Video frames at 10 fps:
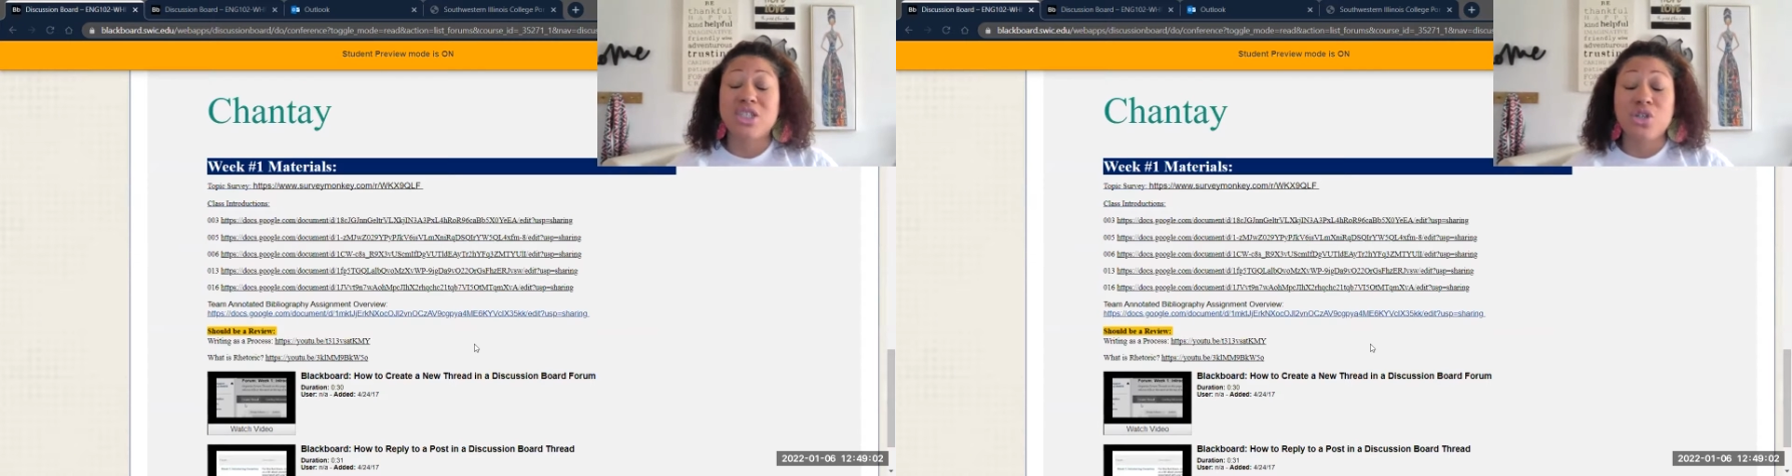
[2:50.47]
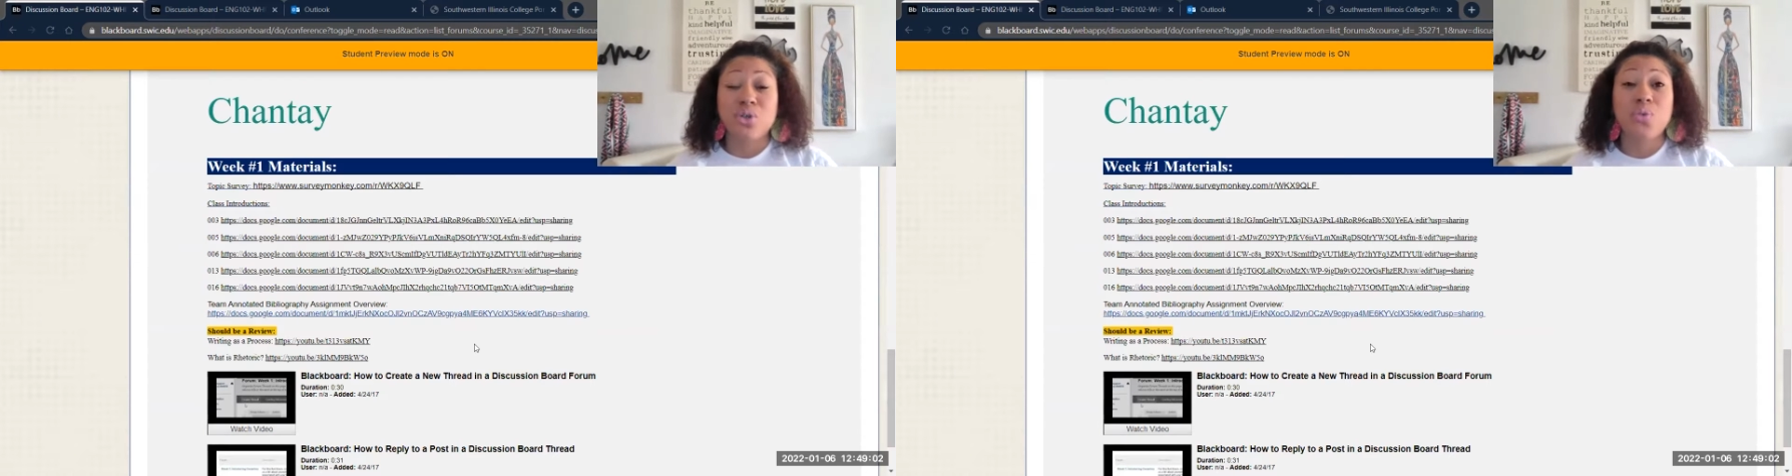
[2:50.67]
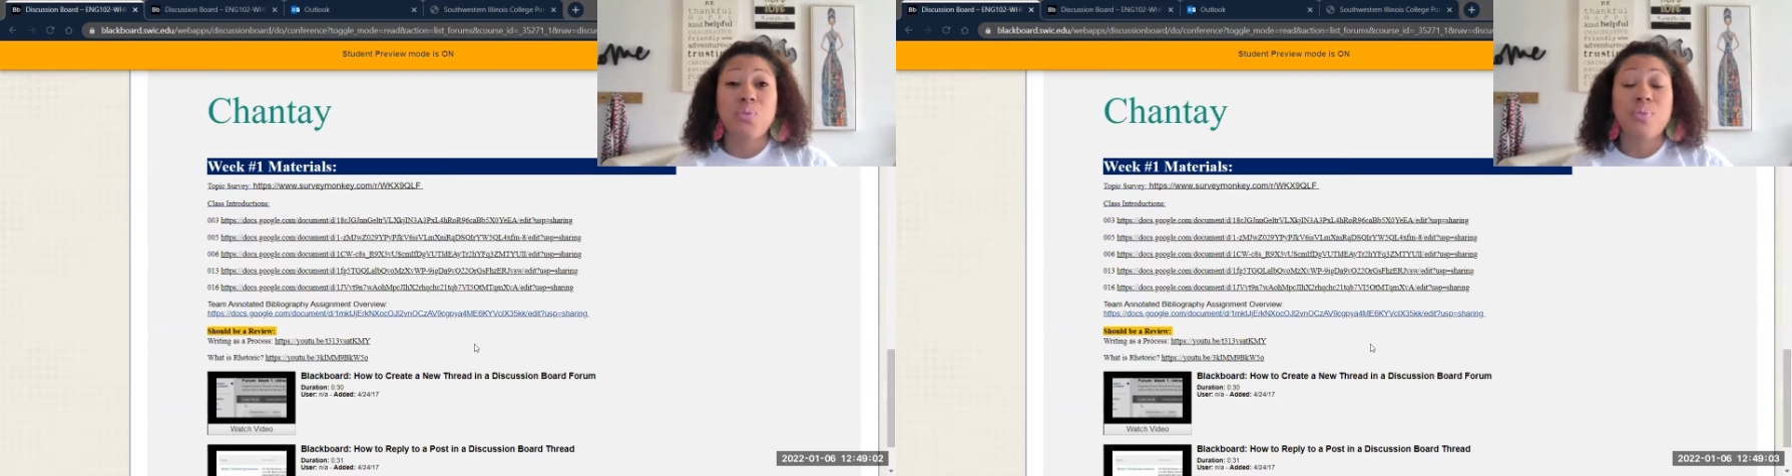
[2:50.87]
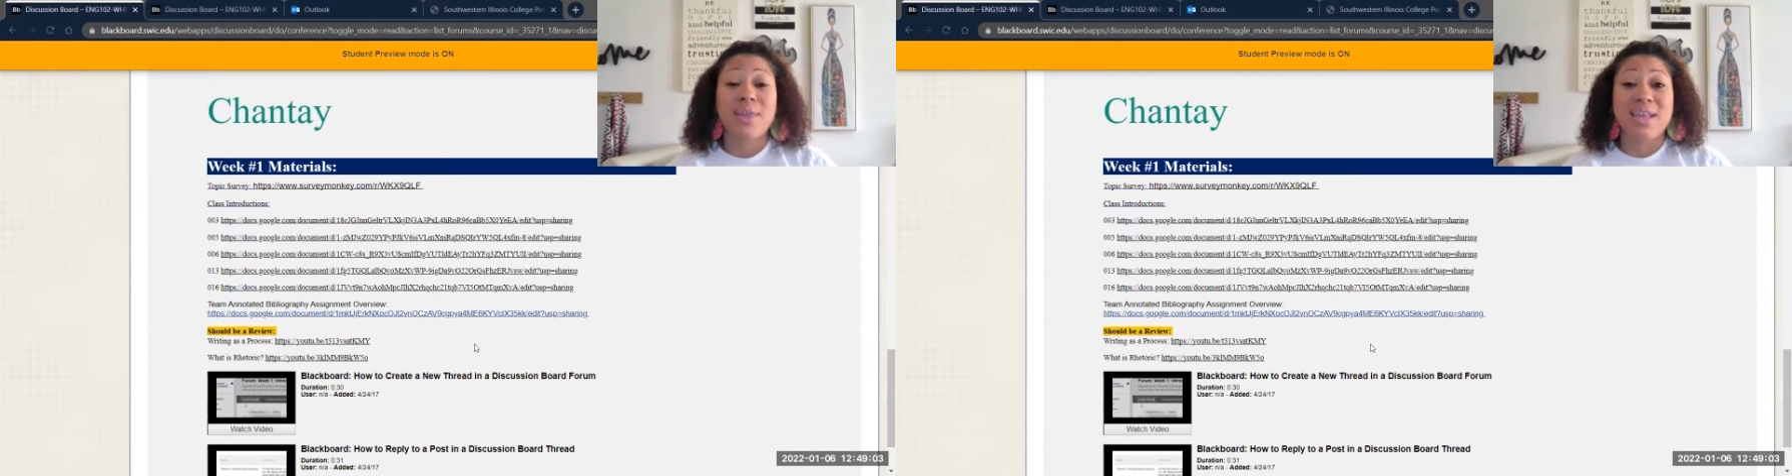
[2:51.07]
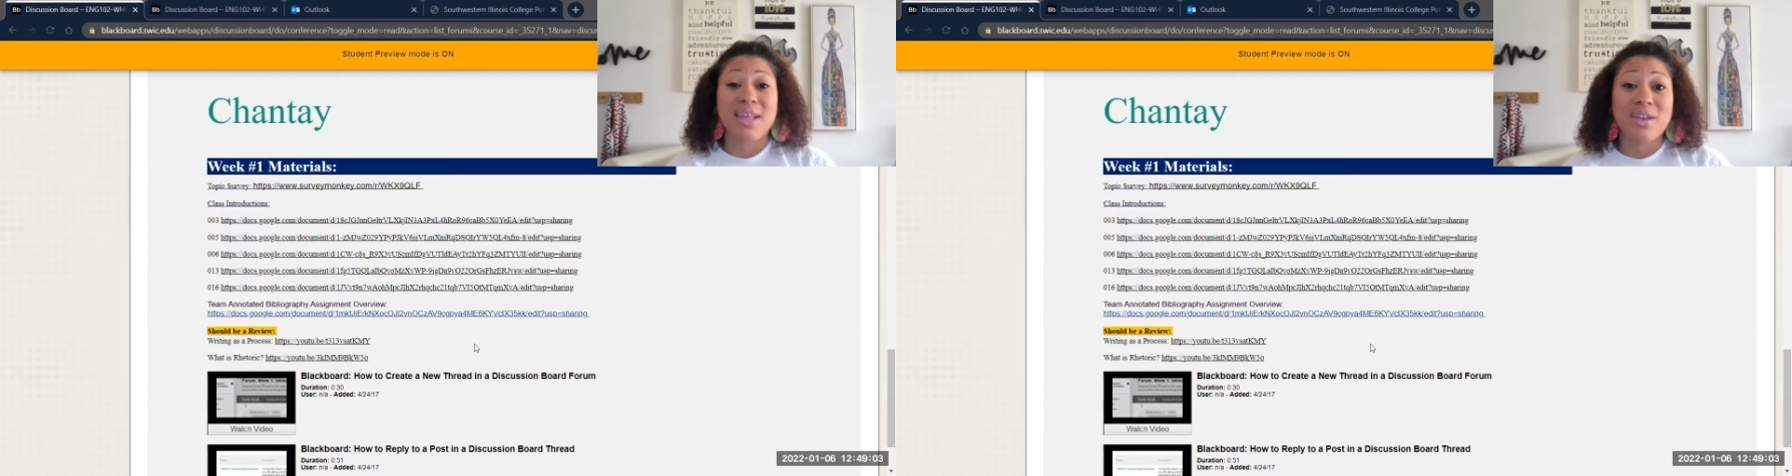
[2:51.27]
due
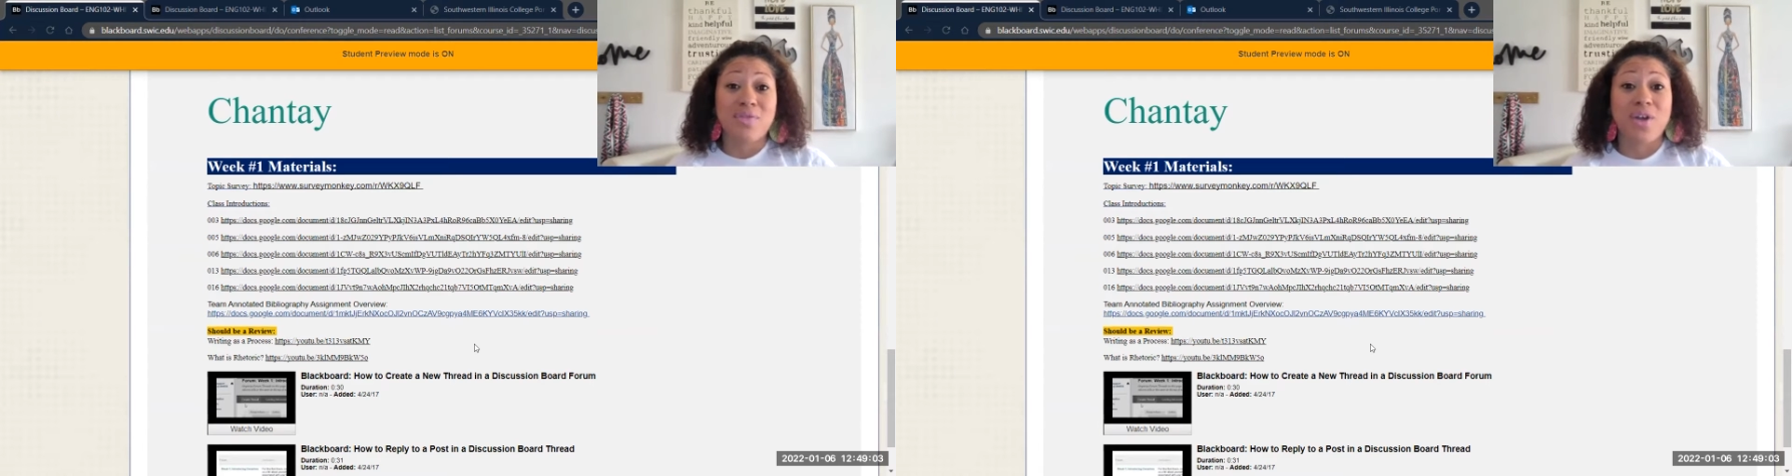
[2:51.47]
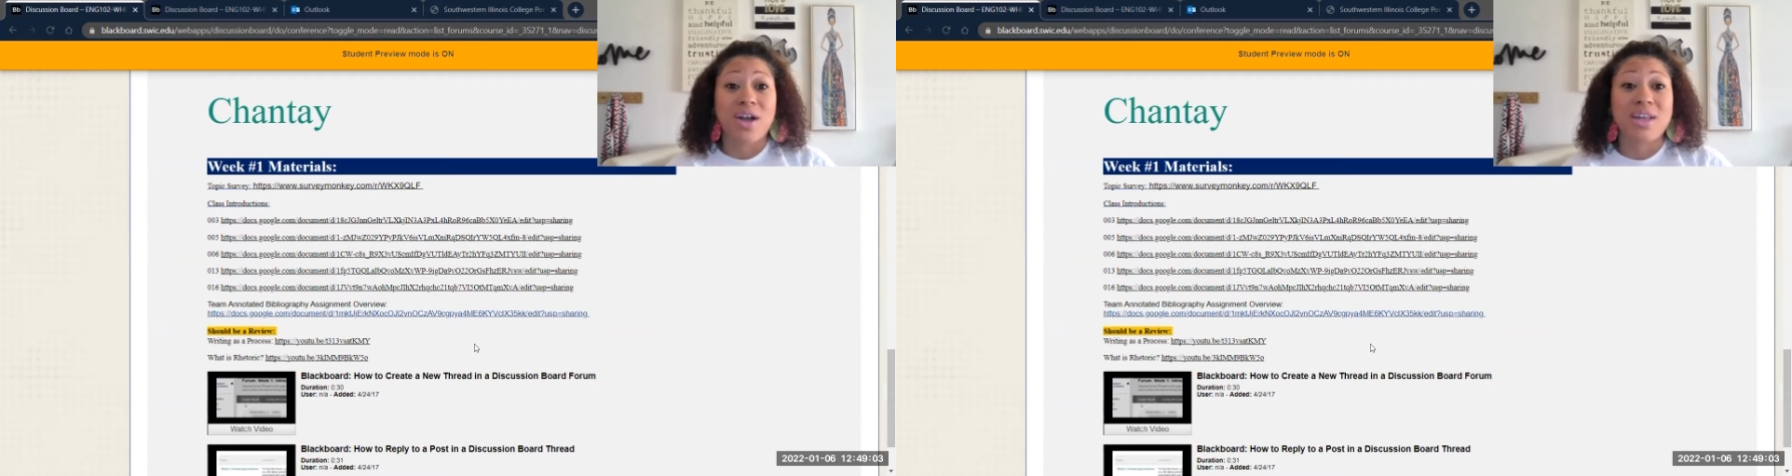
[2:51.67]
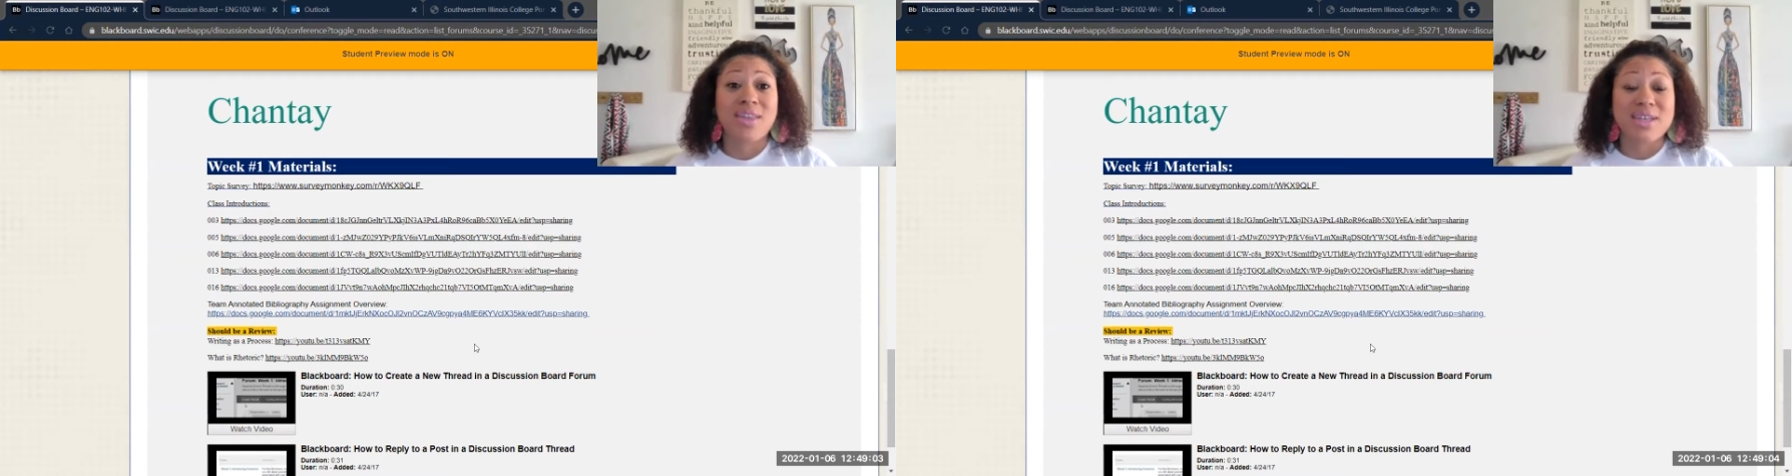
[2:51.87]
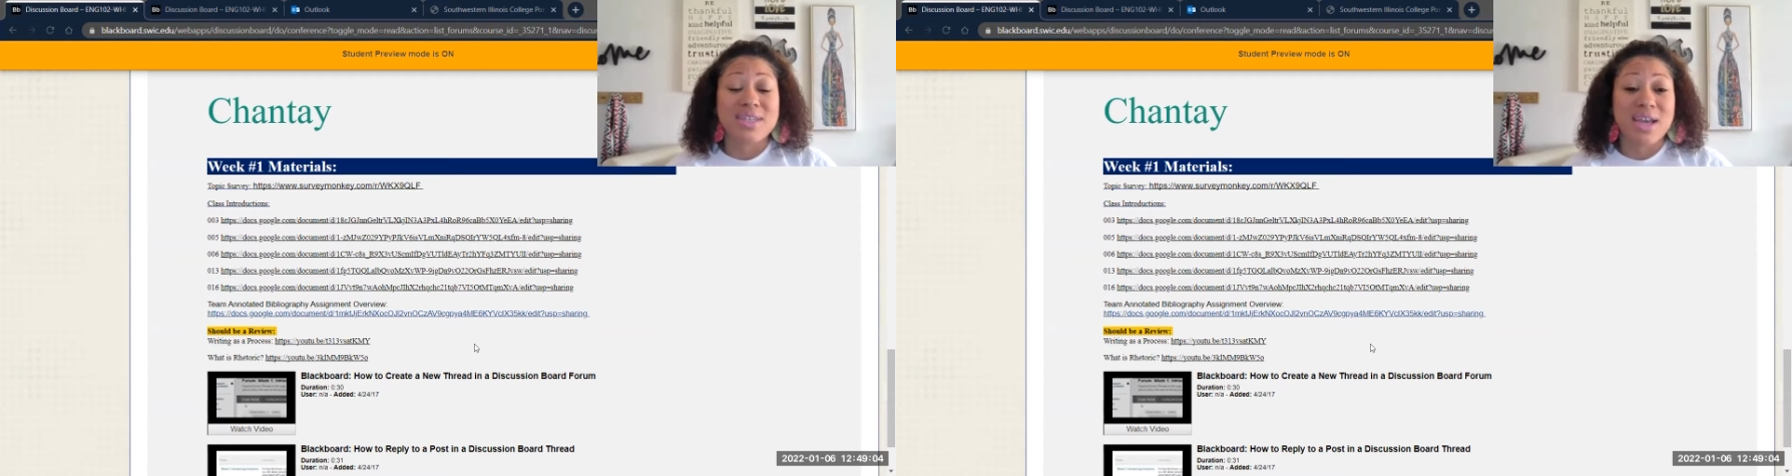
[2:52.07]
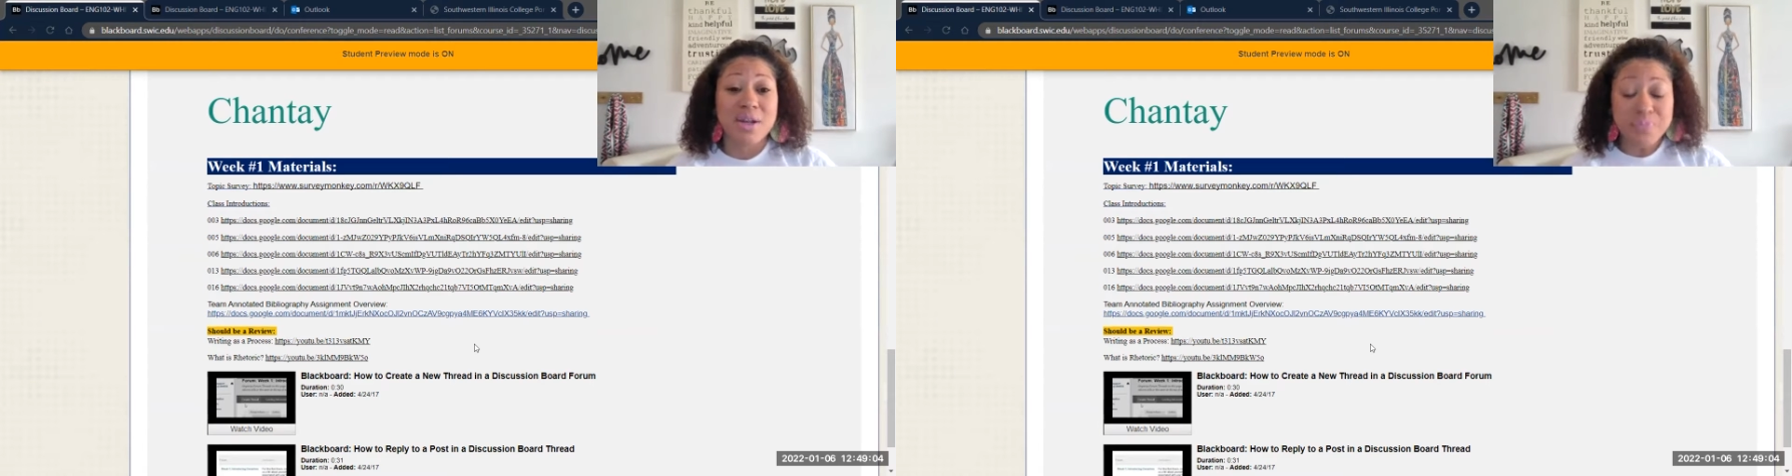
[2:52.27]
by the end of Friday that
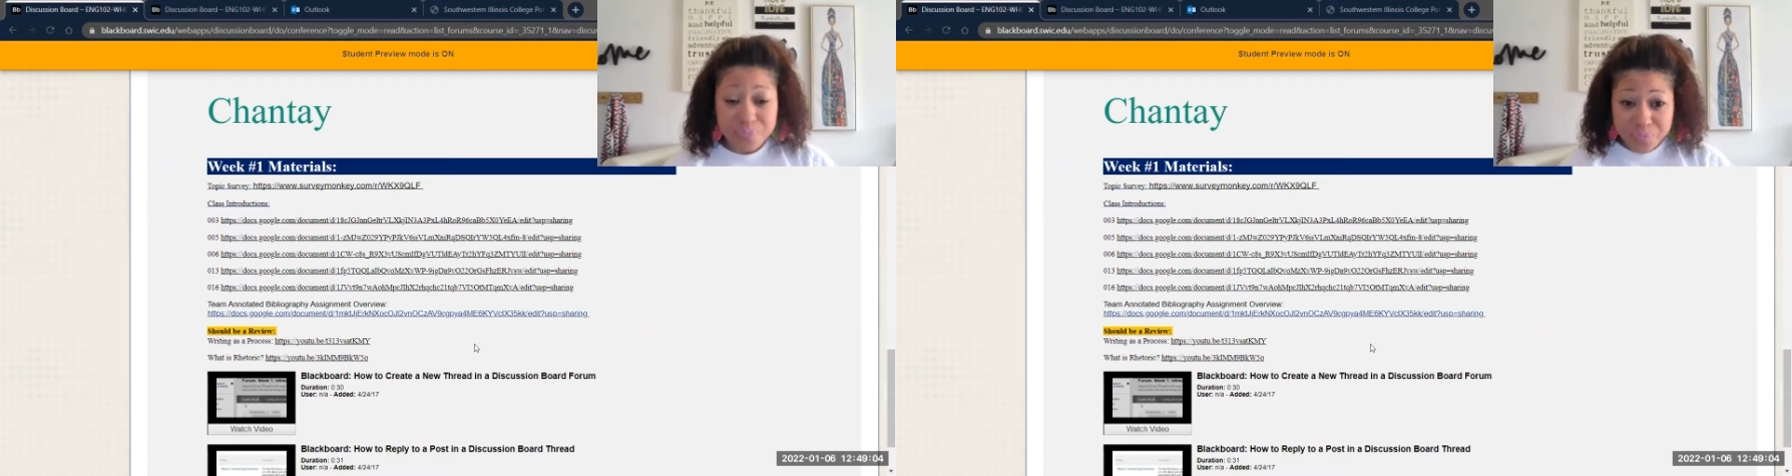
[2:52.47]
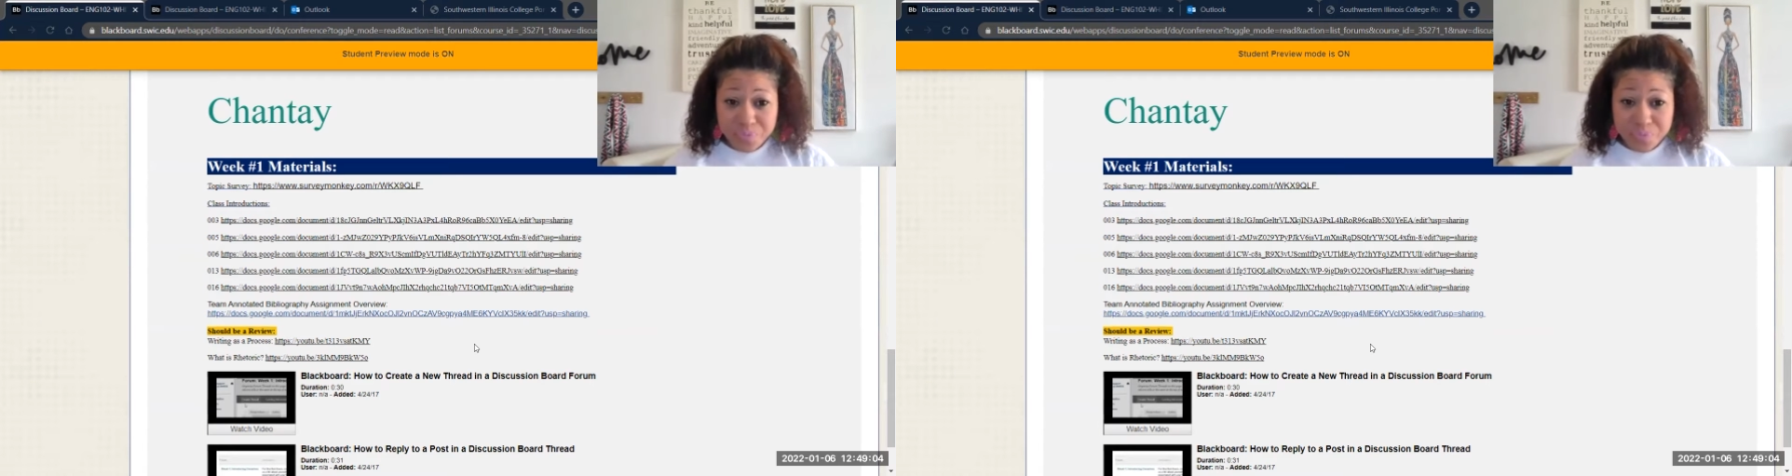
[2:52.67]
day.